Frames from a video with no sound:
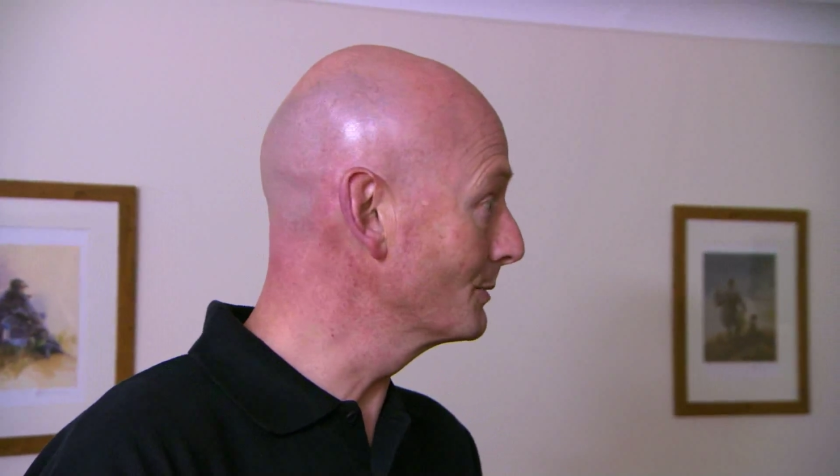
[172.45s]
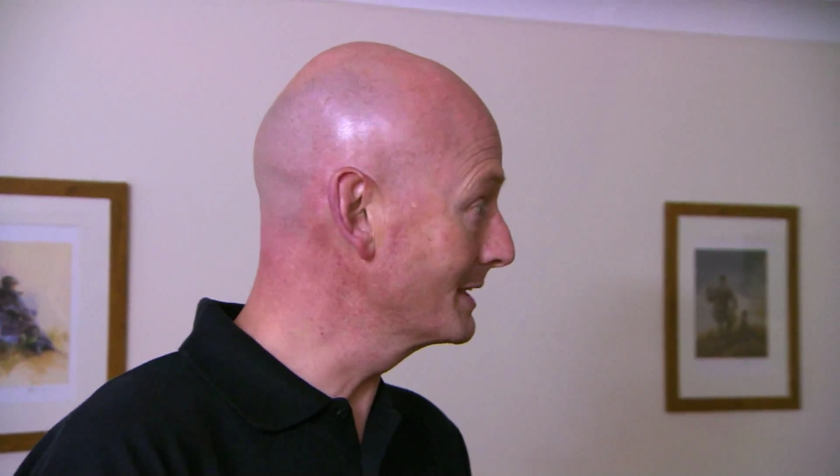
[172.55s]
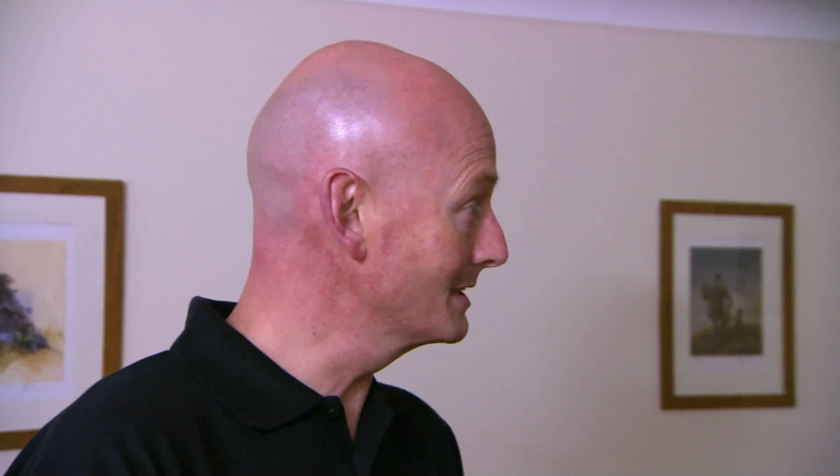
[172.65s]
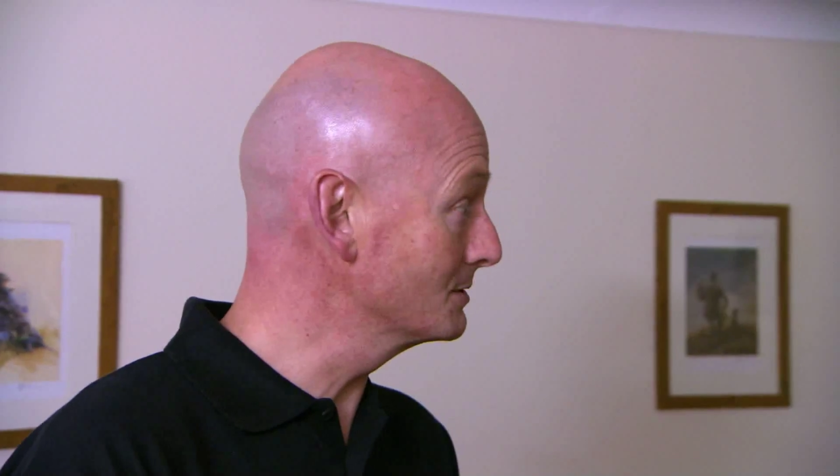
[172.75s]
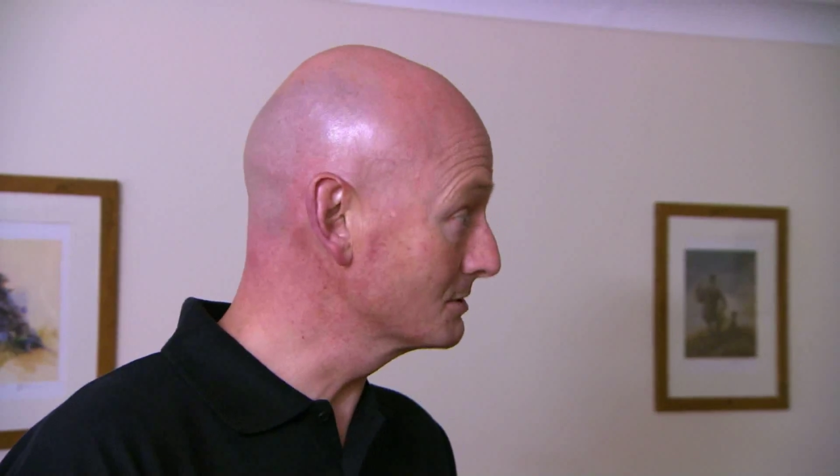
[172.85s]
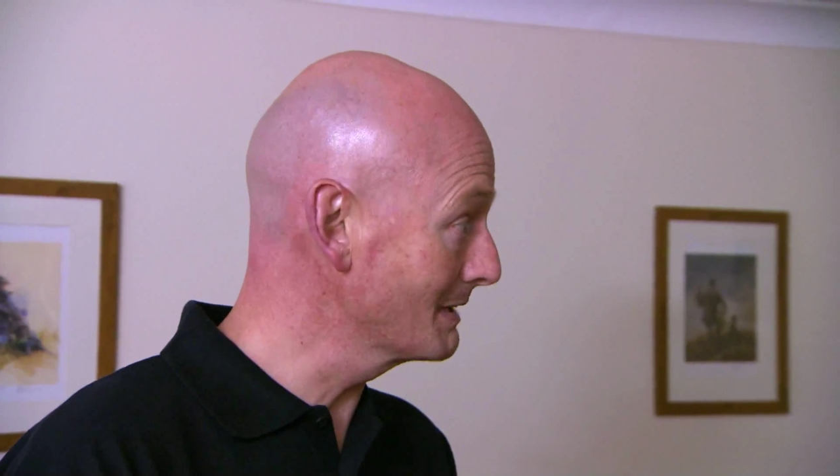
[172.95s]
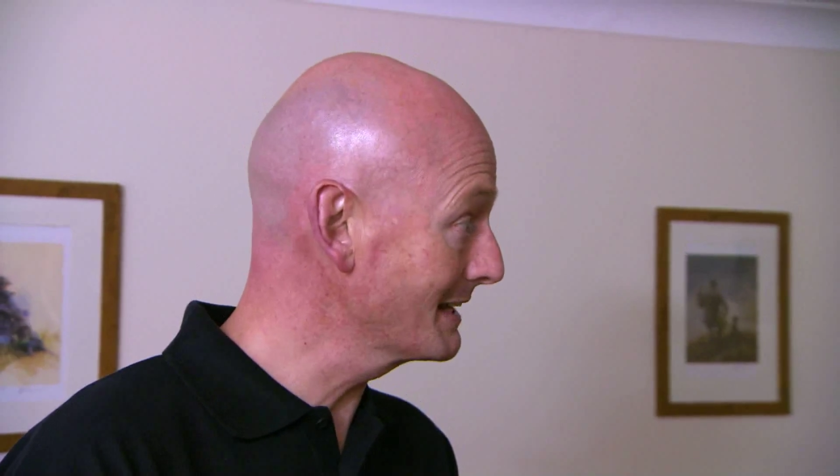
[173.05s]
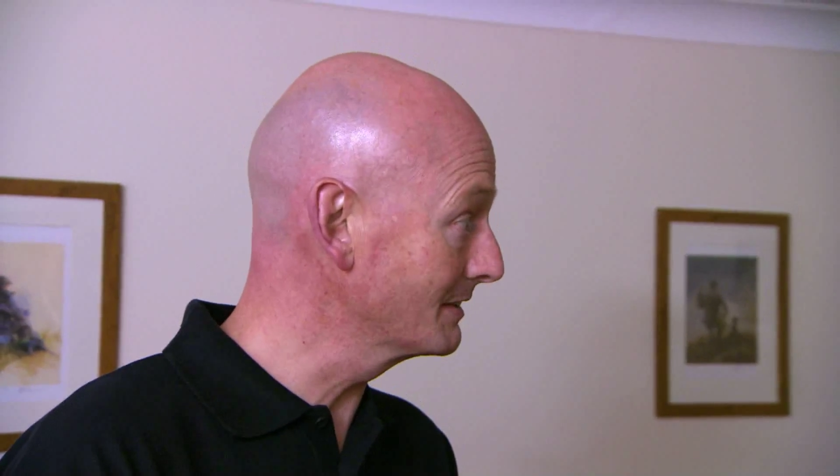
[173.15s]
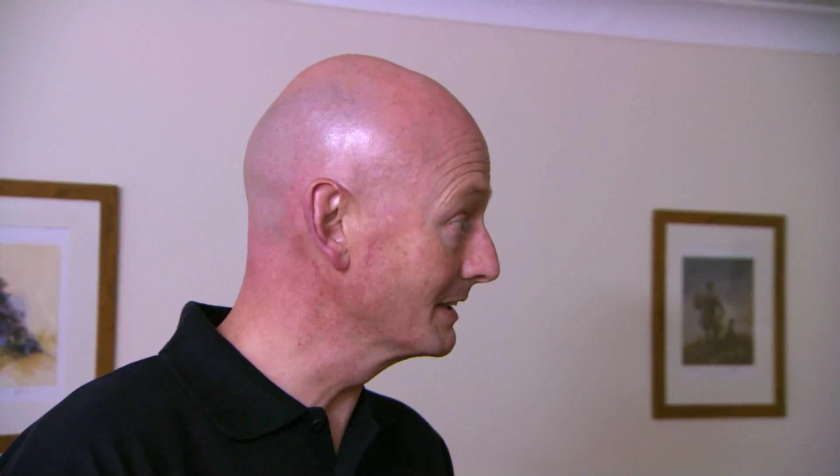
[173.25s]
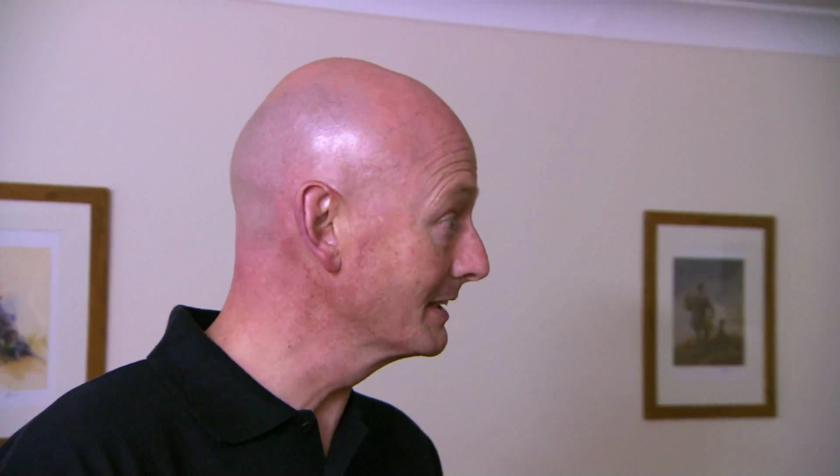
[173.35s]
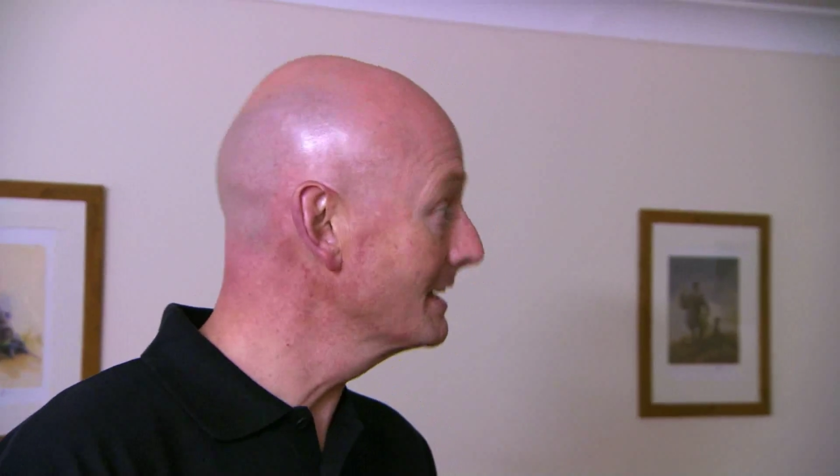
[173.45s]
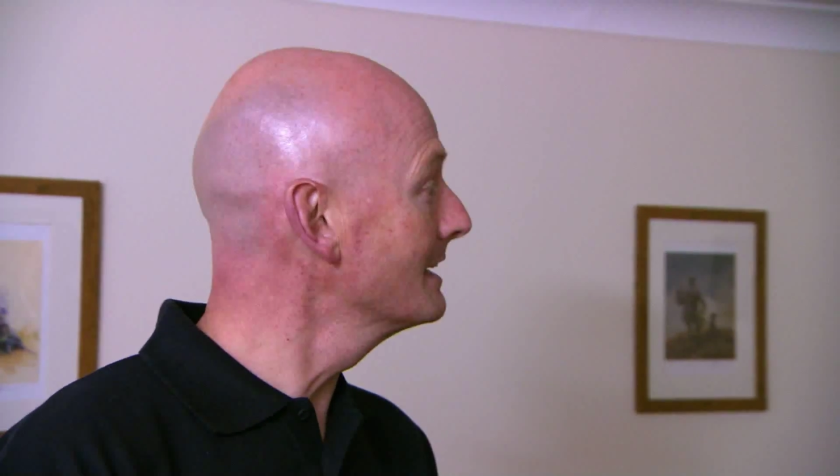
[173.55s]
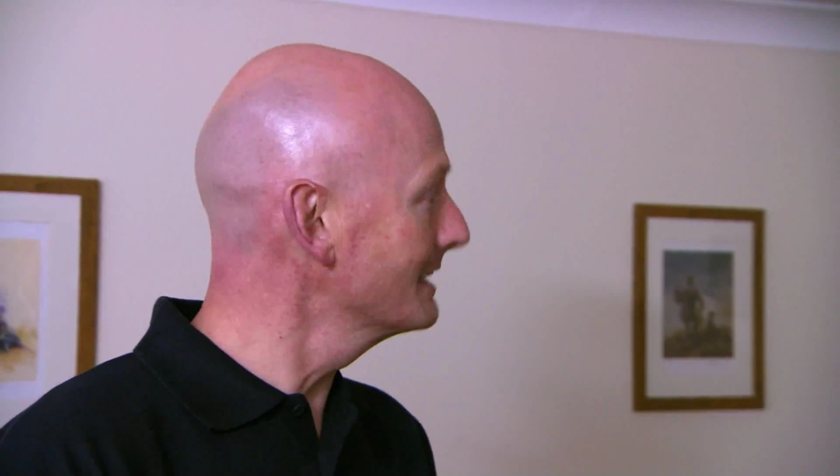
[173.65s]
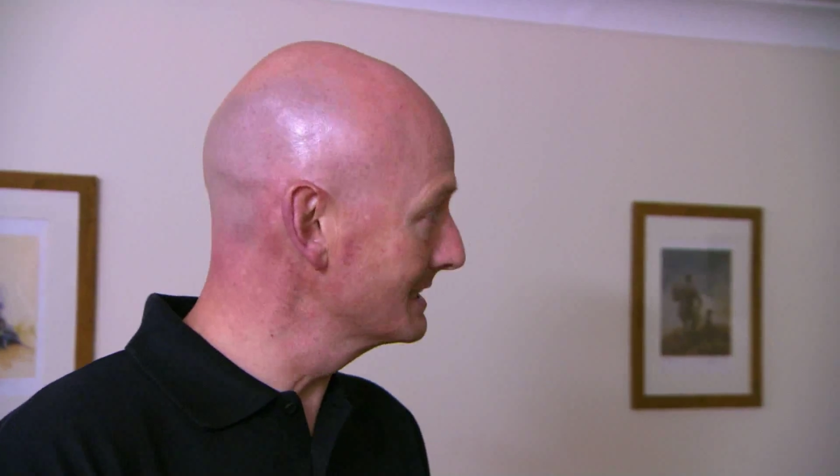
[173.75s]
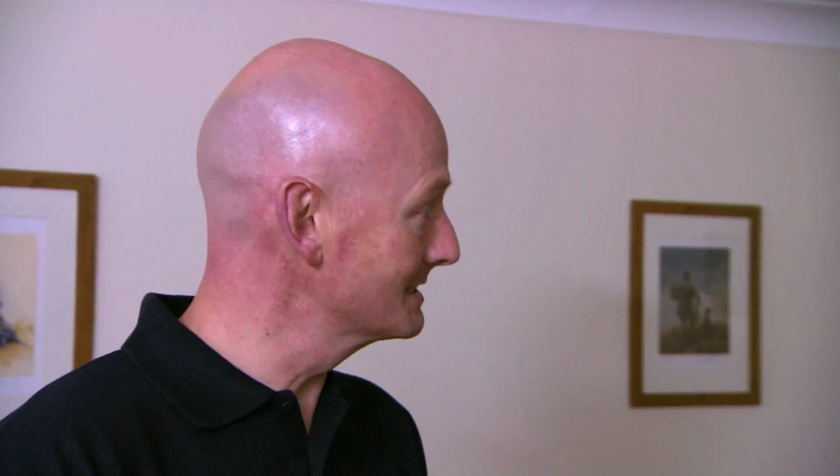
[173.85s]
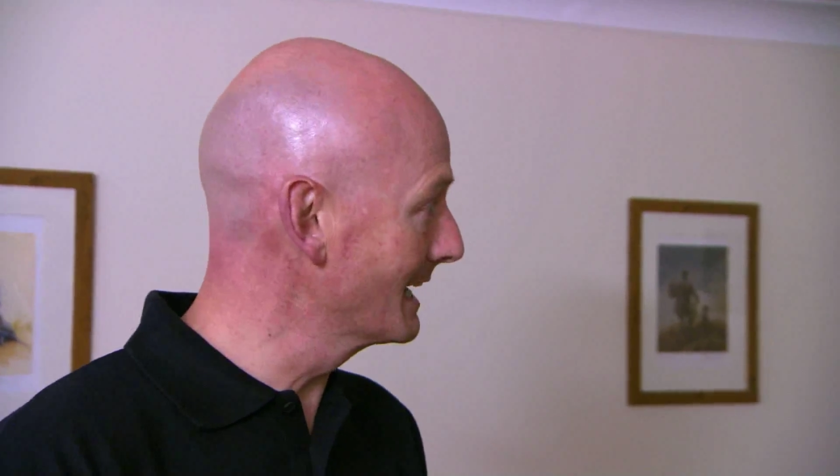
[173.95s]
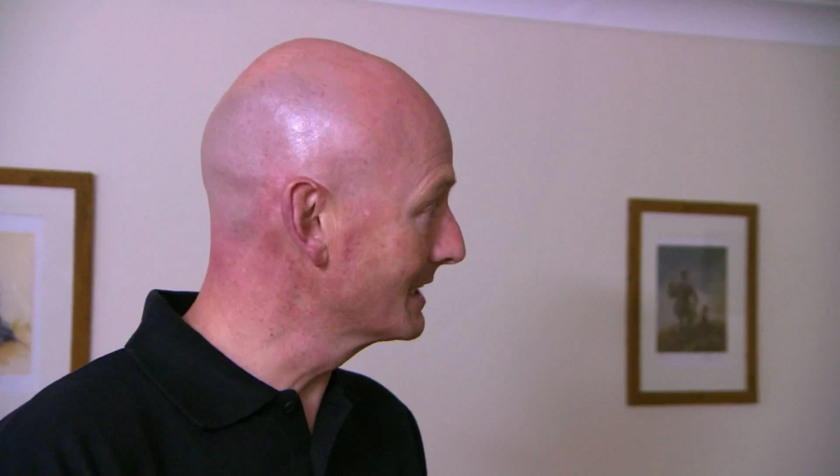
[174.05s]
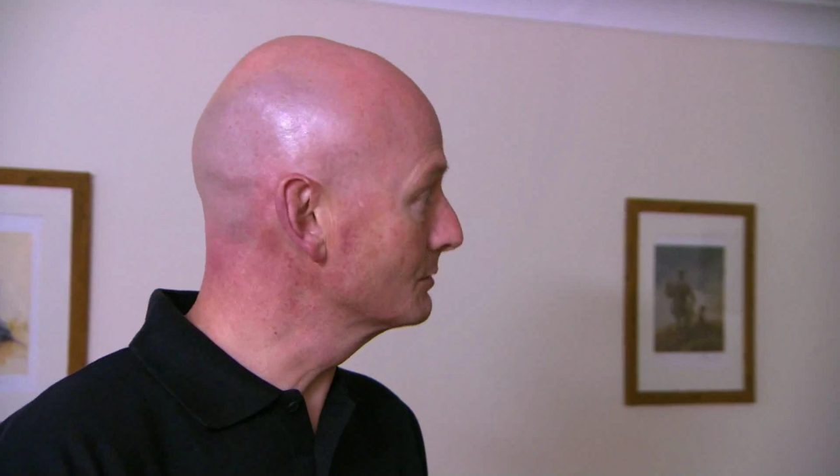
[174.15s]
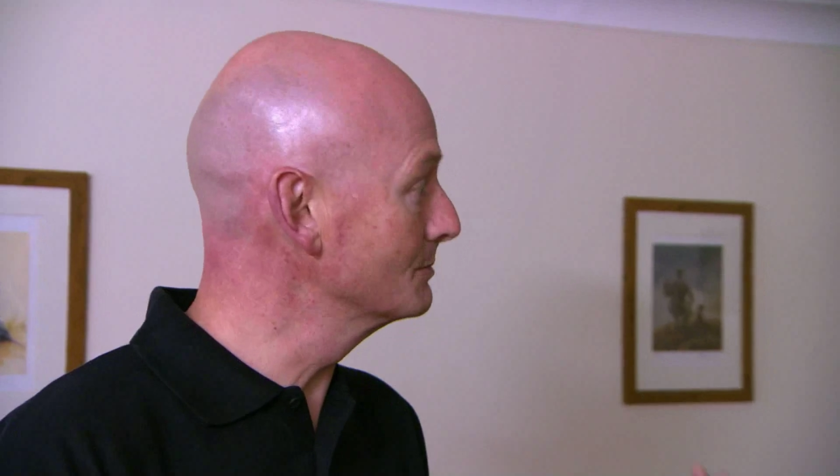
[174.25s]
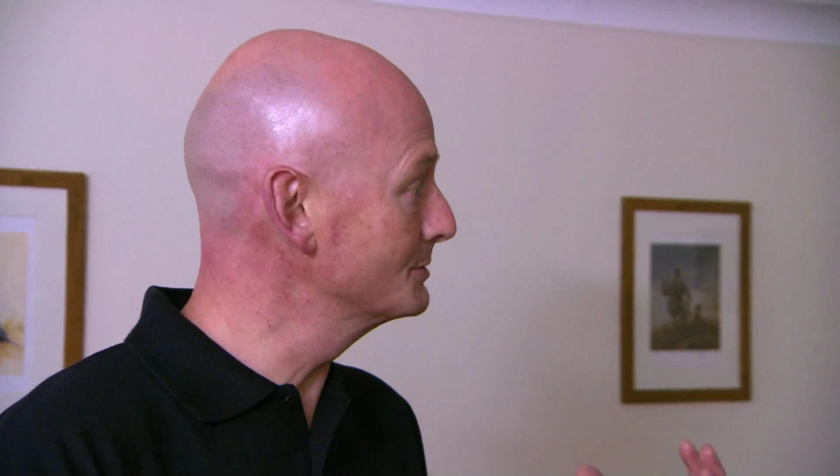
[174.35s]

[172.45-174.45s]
we use around it is there to